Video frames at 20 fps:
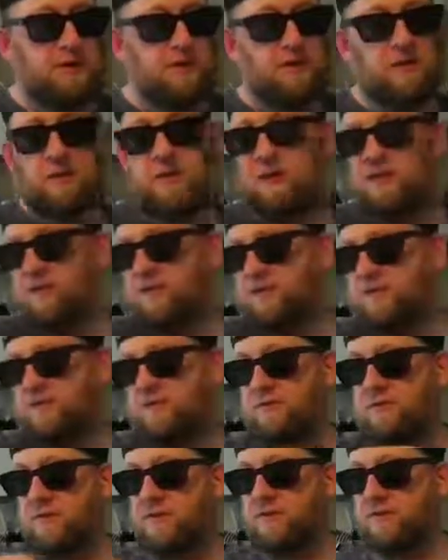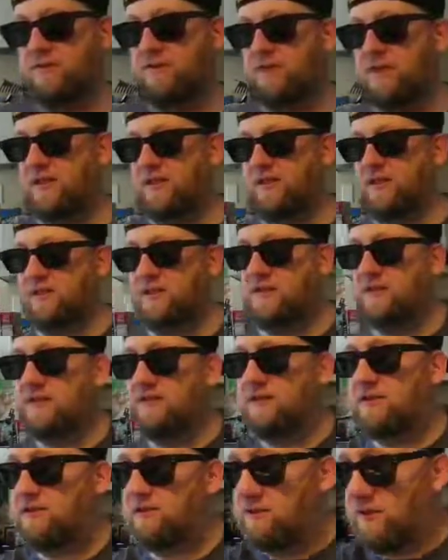yeah, let's do another taste of
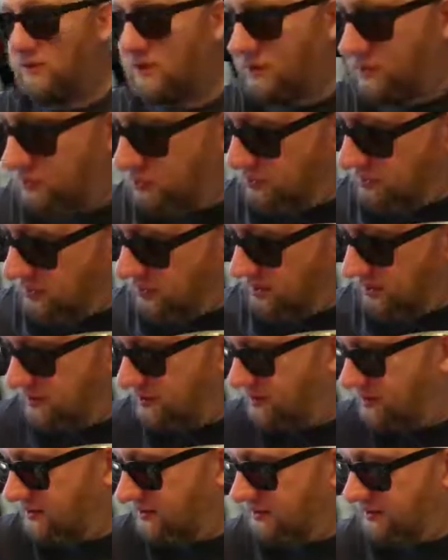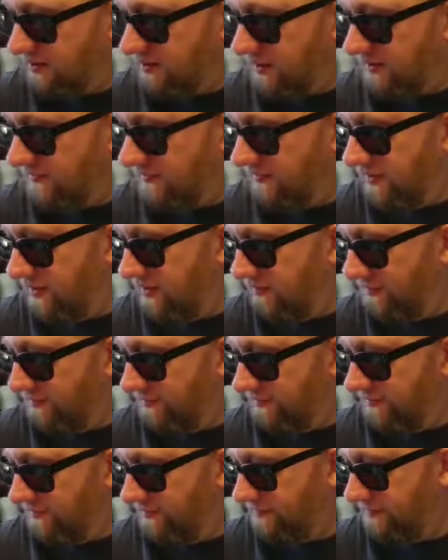this really quick. See if it
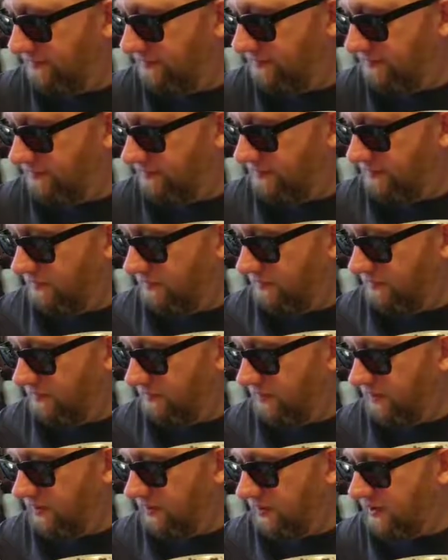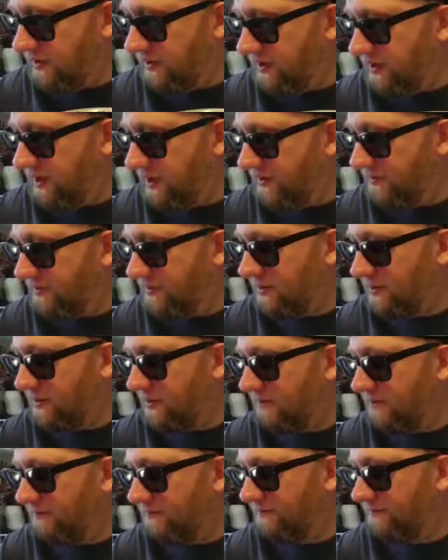went any
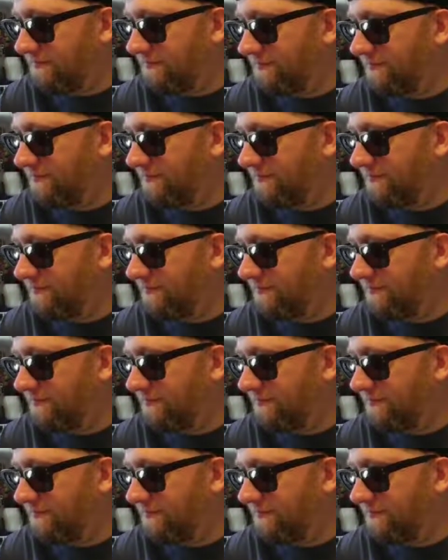happier.